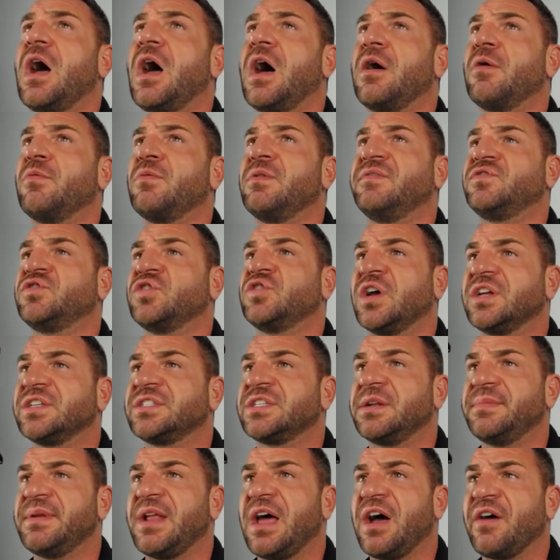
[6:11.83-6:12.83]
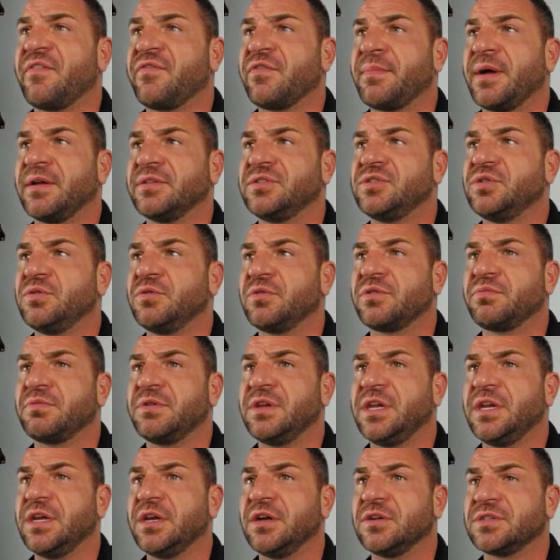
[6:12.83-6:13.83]
We've trusted him now for about 2 or 3
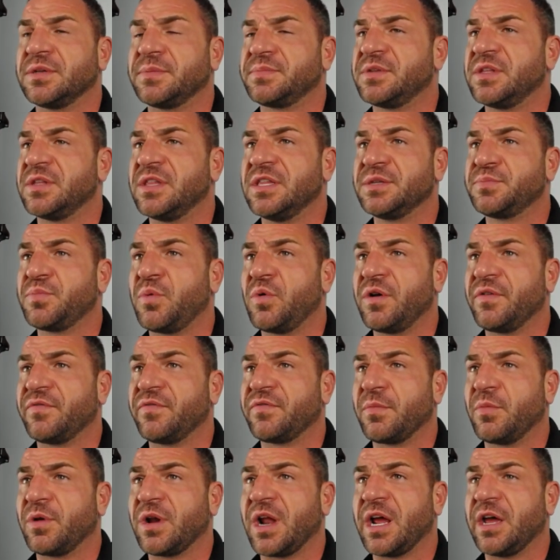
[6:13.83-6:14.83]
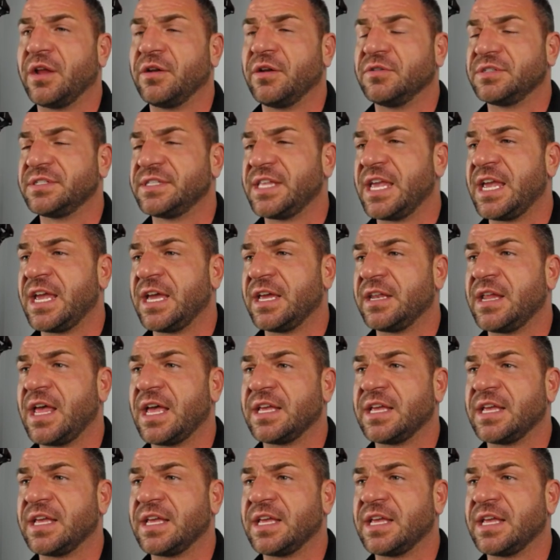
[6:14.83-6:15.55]
years up to this point, from what I understand.